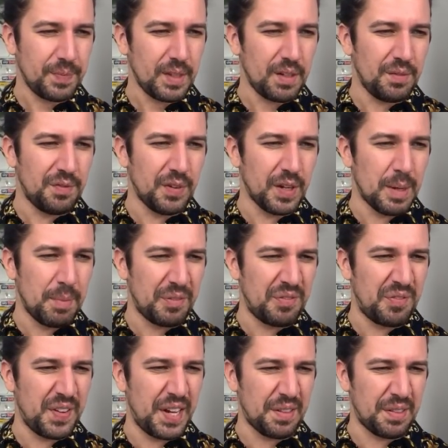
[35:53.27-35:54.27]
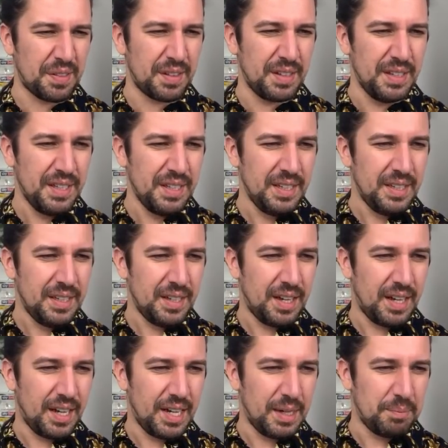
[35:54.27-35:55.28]
Fulham are fifth,
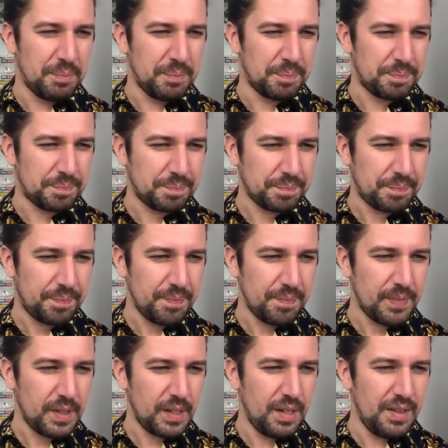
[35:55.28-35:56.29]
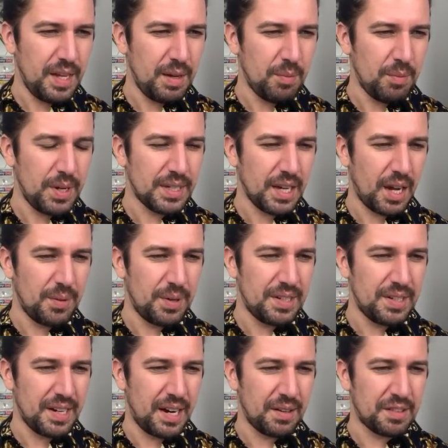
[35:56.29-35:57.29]
and then we're going
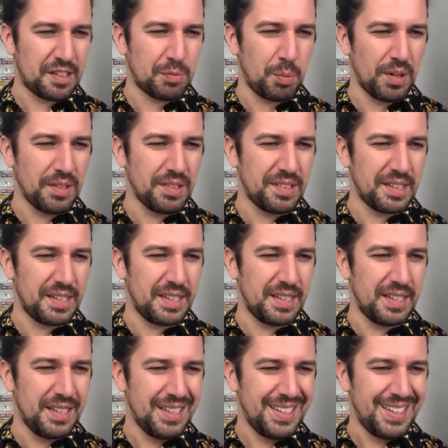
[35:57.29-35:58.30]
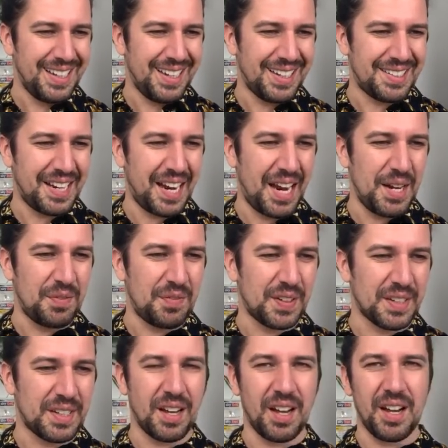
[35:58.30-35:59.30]
down. Swansea are 10th
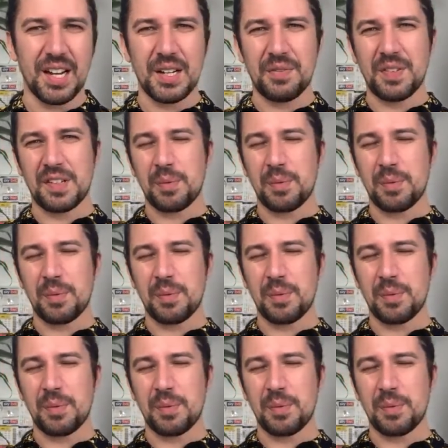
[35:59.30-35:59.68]
and Cardiff are